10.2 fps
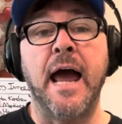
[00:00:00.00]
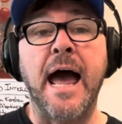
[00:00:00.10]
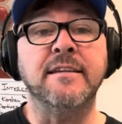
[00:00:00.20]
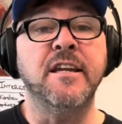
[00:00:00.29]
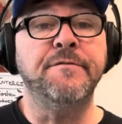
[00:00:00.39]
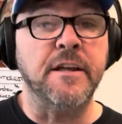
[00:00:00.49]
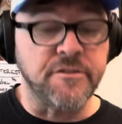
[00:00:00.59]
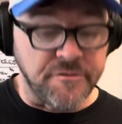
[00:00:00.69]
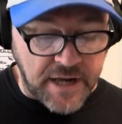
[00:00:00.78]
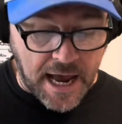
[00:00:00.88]
at
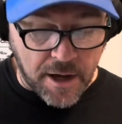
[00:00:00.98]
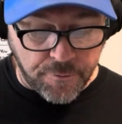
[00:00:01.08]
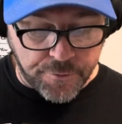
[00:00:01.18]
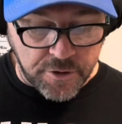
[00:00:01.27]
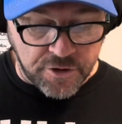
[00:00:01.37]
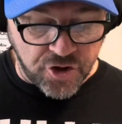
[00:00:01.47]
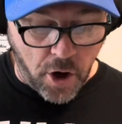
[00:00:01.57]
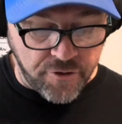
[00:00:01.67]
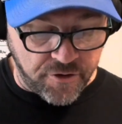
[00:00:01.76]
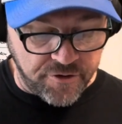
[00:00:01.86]
defensive tackle for the
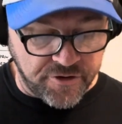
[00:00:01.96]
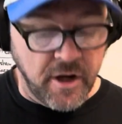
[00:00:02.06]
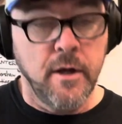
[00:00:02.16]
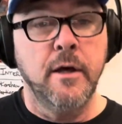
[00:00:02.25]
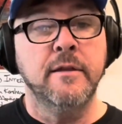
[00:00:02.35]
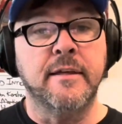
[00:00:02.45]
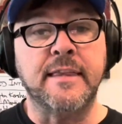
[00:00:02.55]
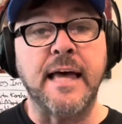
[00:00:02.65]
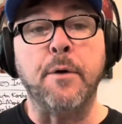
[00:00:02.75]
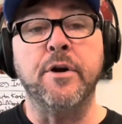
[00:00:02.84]
Chargers that
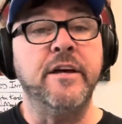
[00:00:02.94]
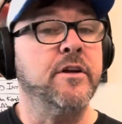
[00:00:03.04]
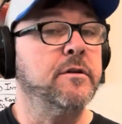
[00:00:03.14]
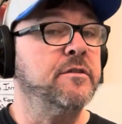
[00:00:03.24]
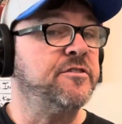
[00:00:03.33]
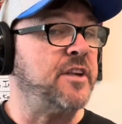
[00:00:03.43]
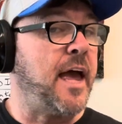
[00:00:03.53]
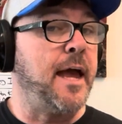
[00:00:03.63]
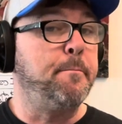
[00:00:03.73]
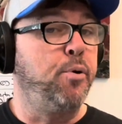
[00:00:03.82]
that would even
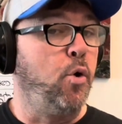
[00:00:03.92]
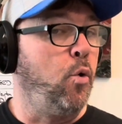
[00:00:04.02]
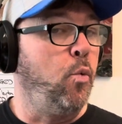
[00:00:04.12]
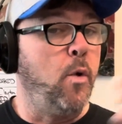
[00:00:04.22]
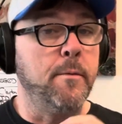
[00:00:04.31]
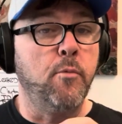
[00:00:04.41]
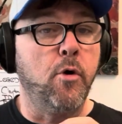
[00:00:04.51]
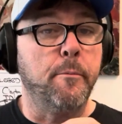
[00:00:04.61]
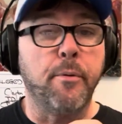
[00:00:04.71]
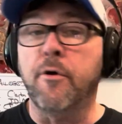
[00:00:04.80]
say pull one
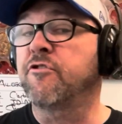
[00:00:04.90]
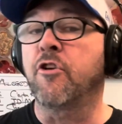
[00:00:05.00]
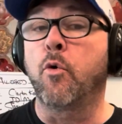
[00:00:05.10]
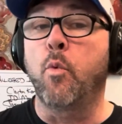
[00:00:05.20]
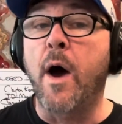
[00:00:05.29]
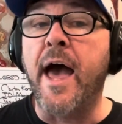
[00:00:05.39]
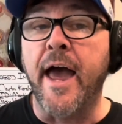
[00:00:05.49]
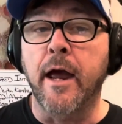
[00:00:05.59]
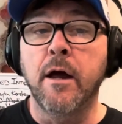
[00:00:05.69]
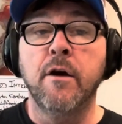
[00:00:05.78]
more person
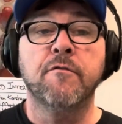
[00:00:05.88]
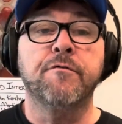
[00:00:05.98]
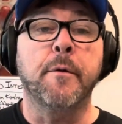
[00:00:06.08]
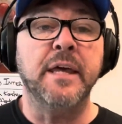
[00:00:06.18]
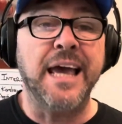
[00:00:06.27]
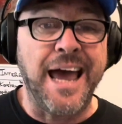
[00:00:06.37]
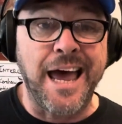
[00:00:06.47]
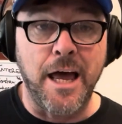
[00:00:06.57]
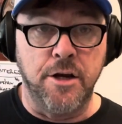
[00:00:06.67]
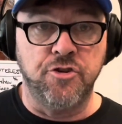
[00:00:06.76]
away from the
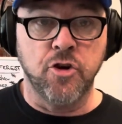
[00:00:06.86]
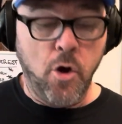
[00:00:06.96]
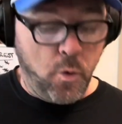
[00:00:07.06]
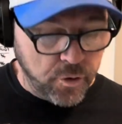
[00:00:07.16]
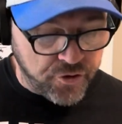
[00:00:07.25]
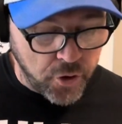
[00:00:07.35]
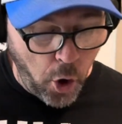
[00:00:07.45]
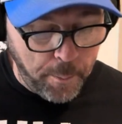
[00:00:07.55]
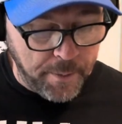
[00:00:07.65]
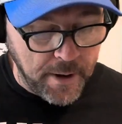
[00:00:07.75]
edge, which would
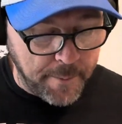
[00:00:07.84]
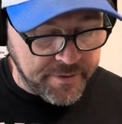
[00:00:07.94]
open up